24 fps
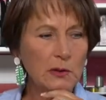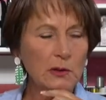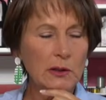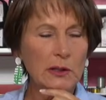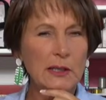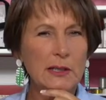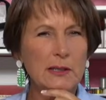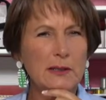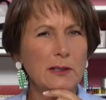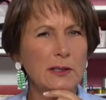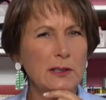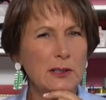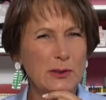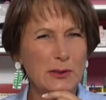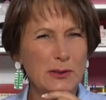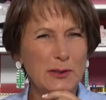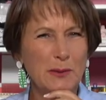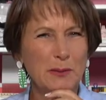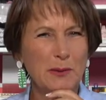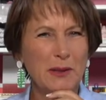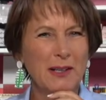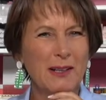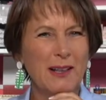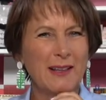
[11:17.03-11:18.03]
you could easily do
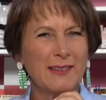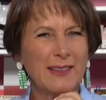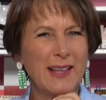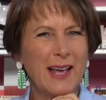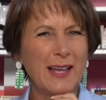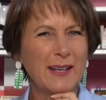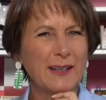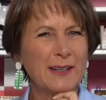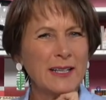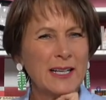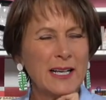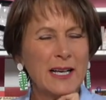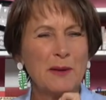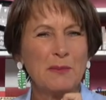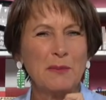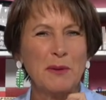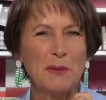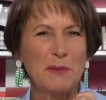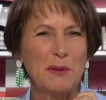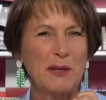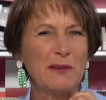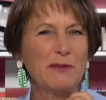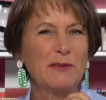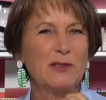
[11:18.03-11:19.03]
something like that,
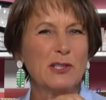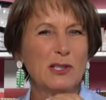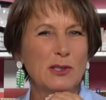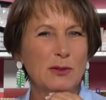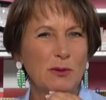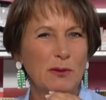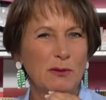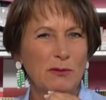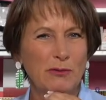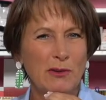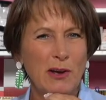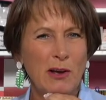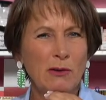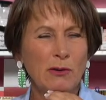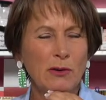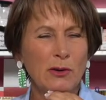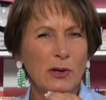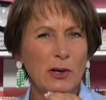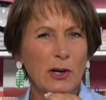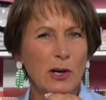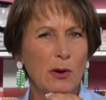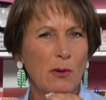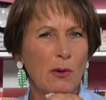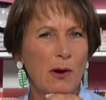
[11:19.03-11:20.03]
maybe even just with
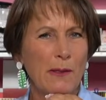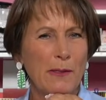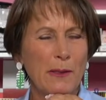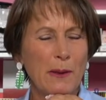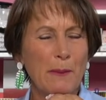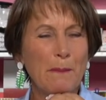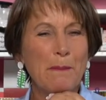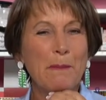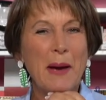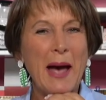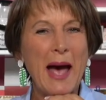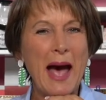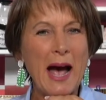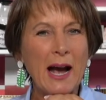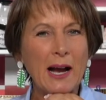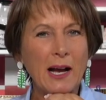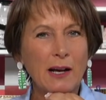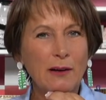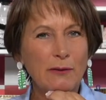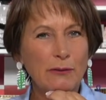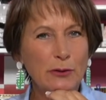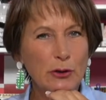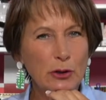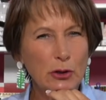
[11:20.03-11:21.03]
Velcro on the back
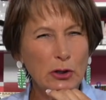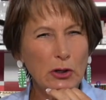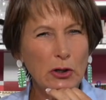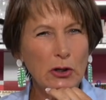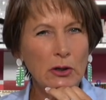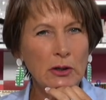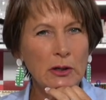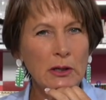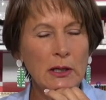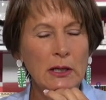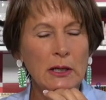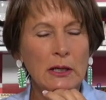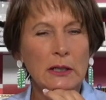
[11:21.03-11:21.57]
of your